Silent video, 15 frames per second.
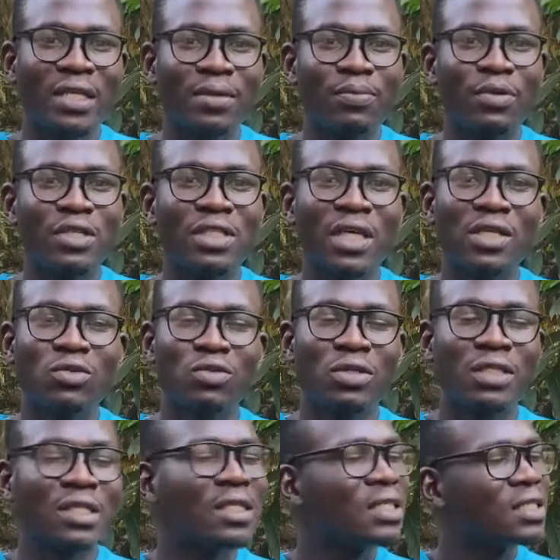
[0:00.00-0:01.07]
present
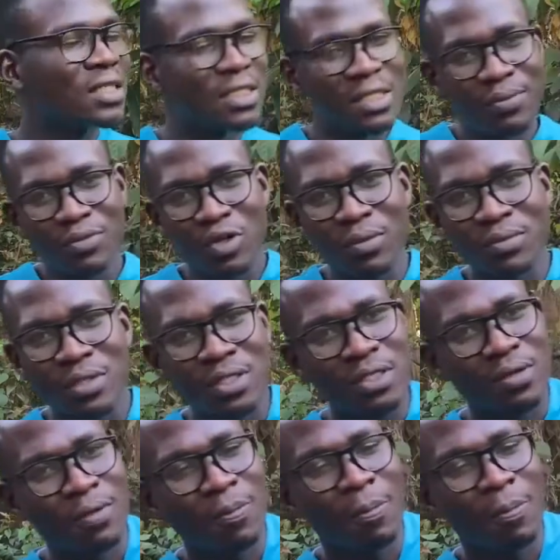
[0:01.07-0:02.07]
with these symptoms,